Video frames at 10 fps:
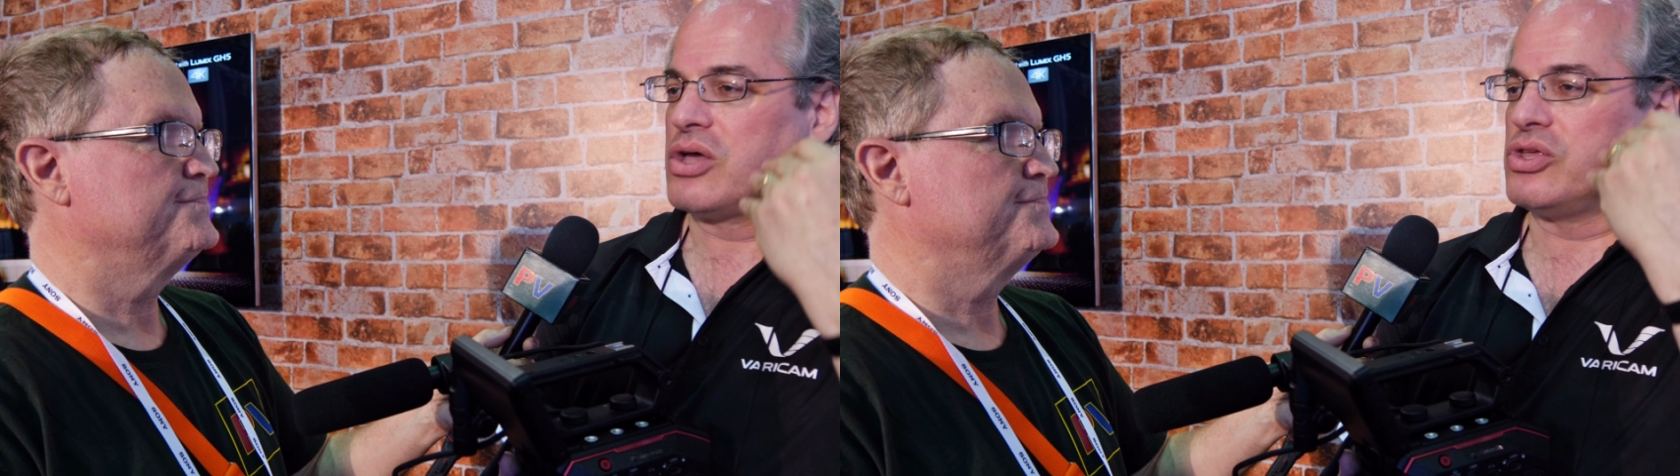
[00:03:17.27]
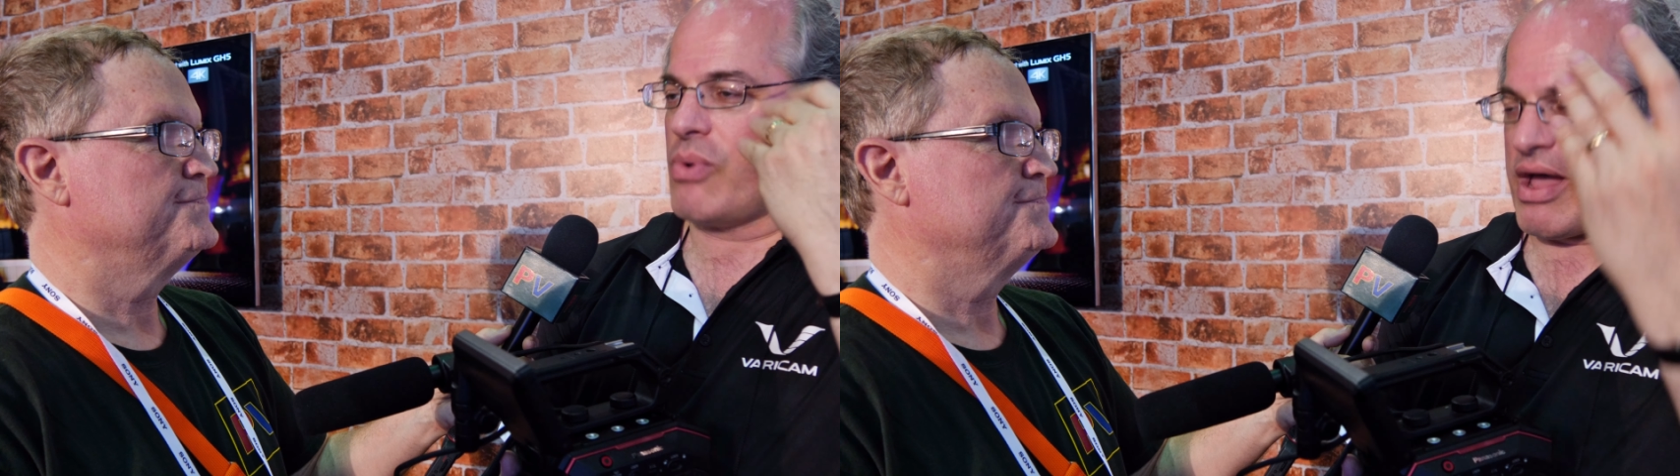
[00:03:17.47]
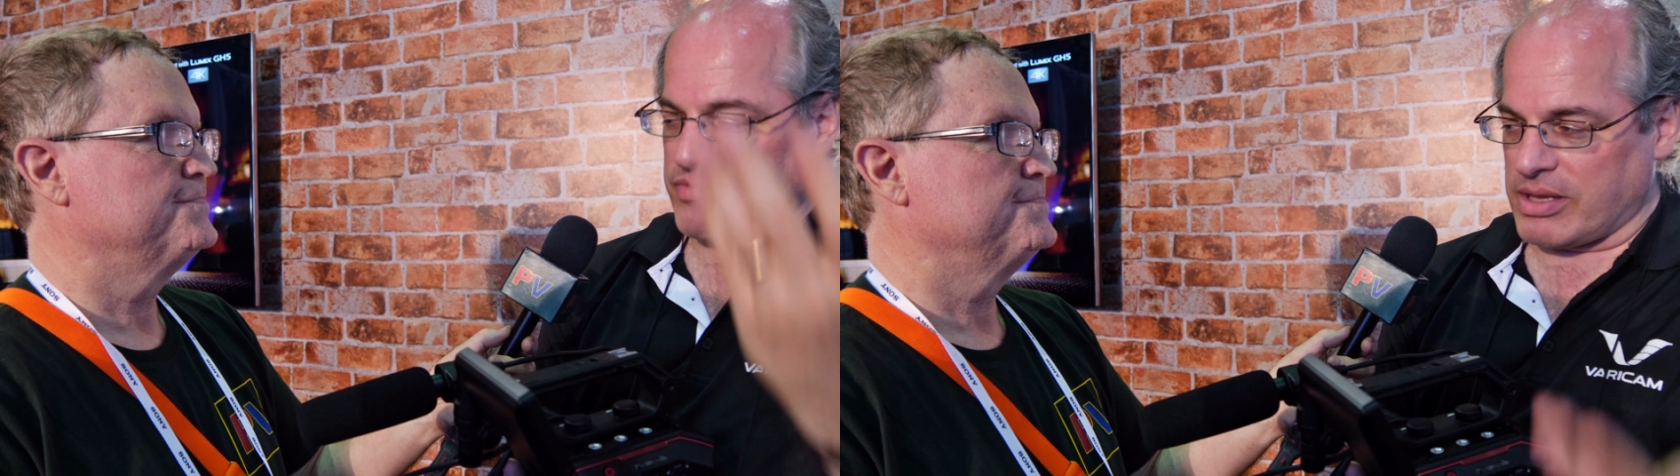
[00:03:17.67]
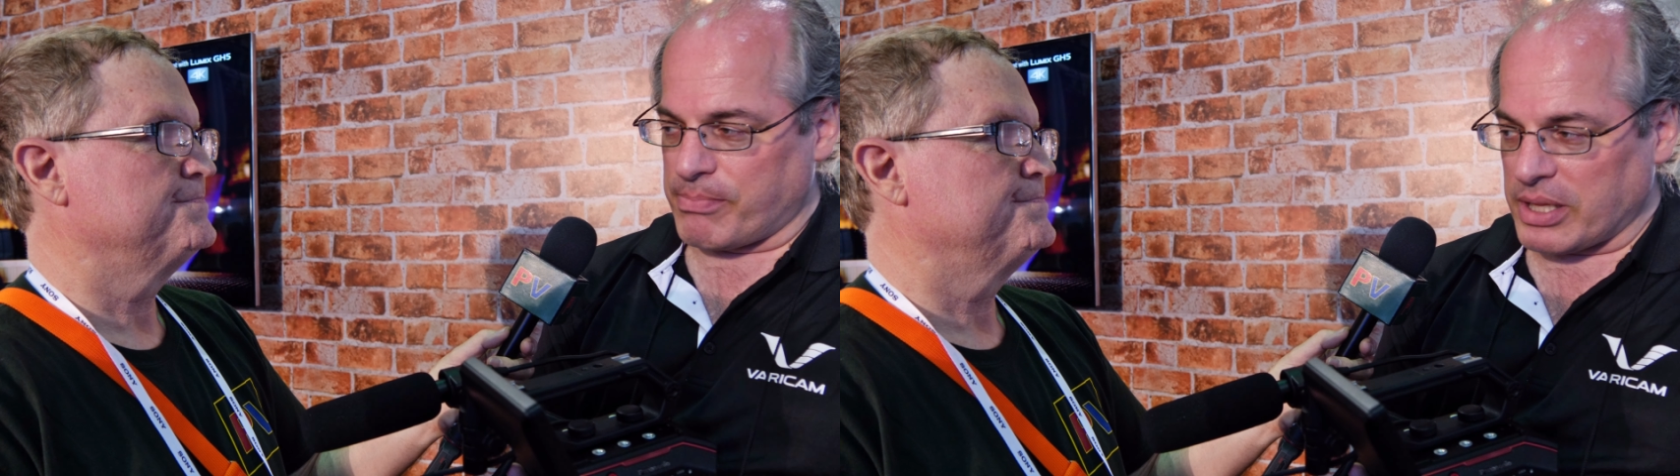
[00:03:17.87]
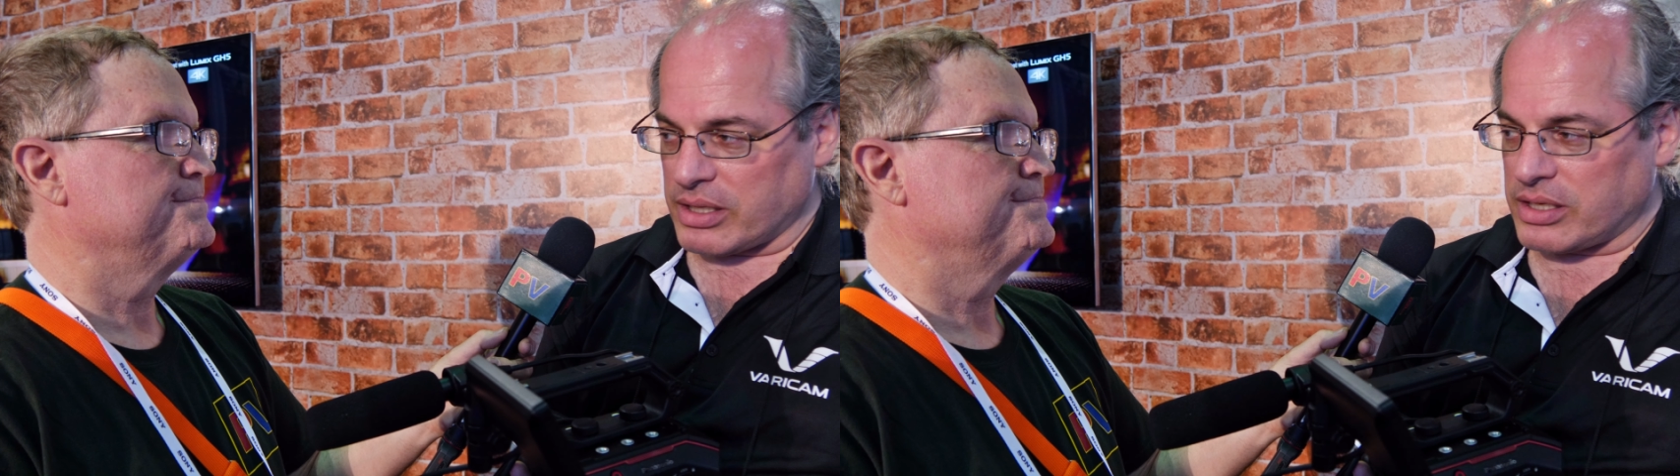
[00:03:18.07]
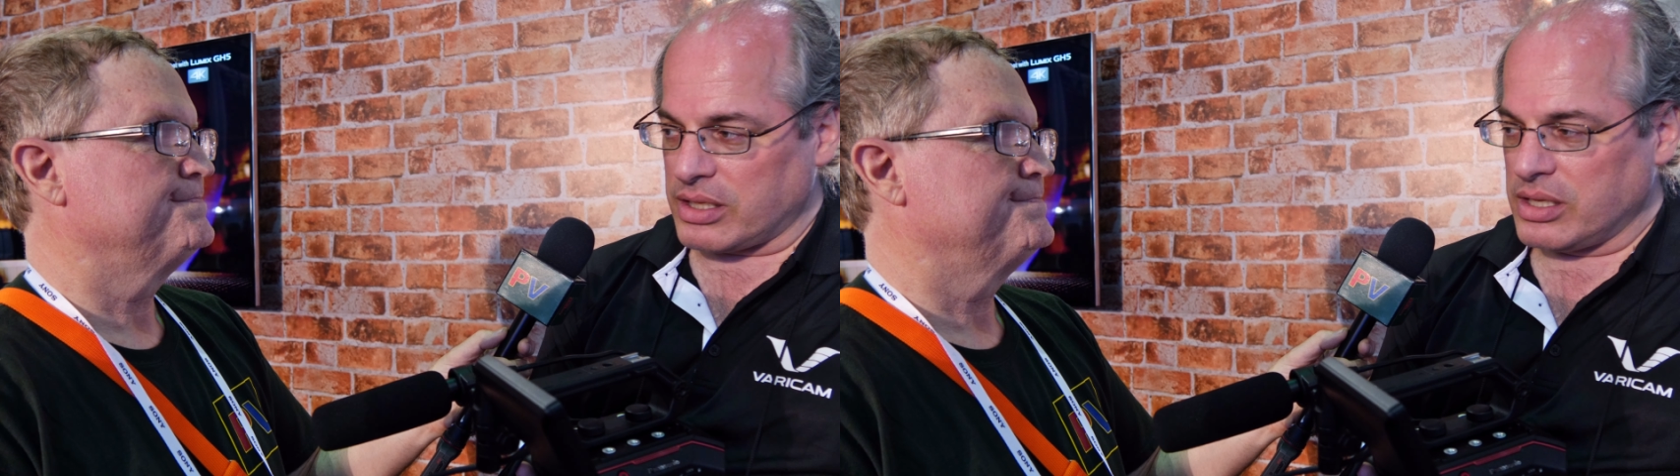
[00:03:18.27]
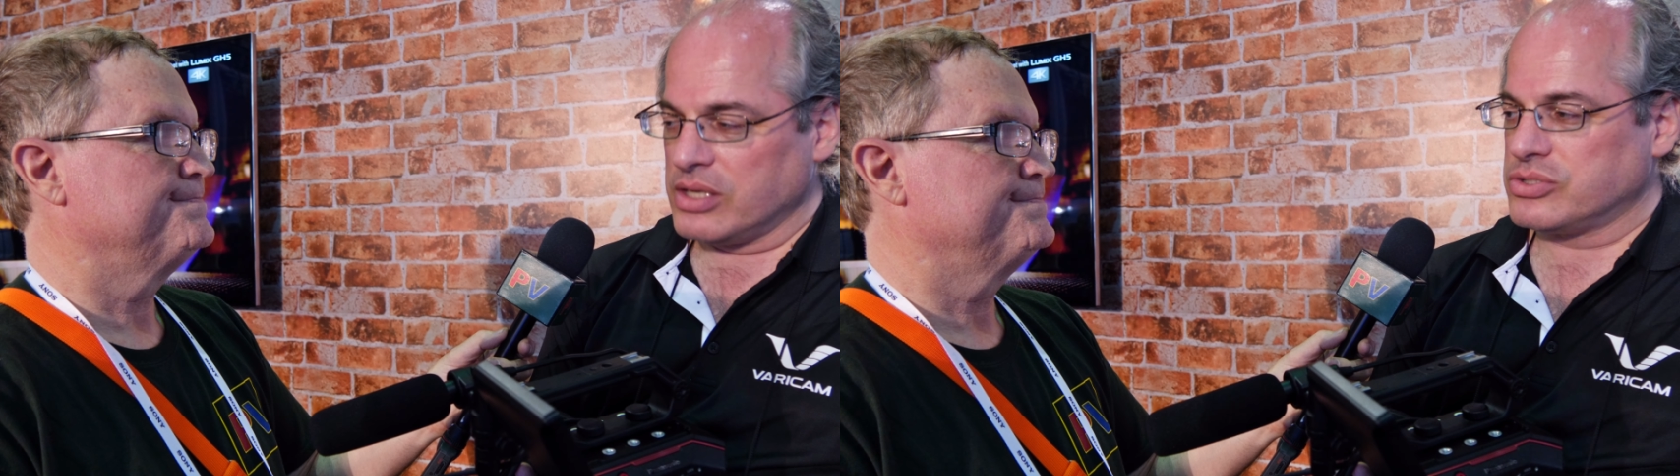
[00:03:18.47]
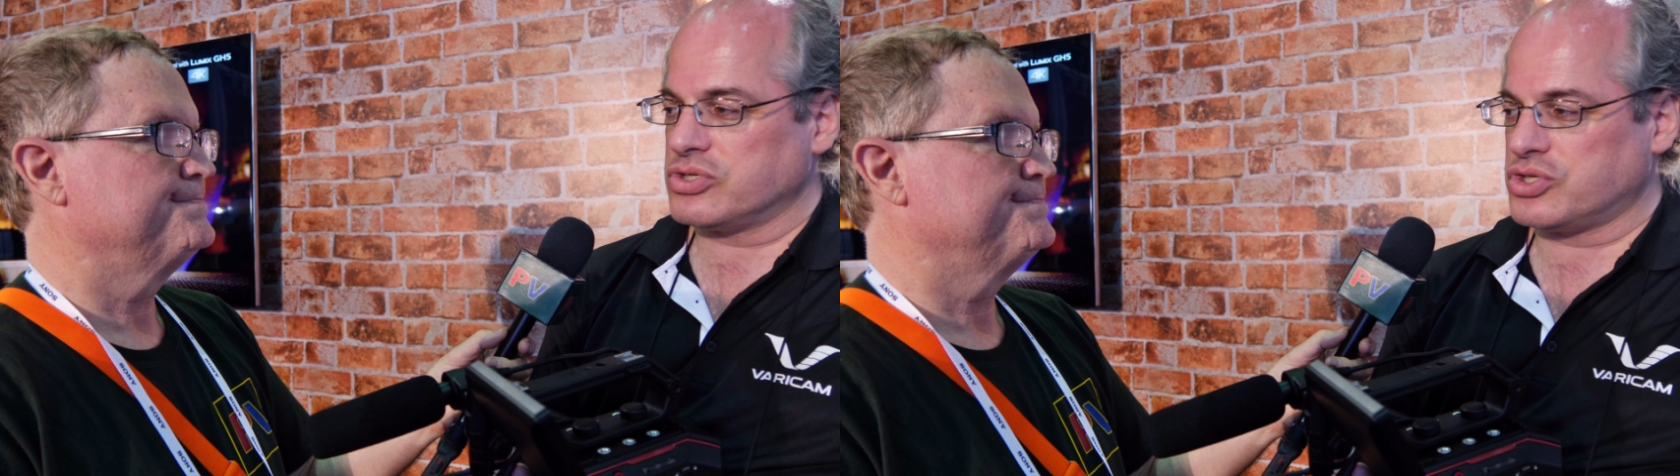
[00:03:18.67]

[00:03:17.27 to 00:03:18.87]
you have the ability to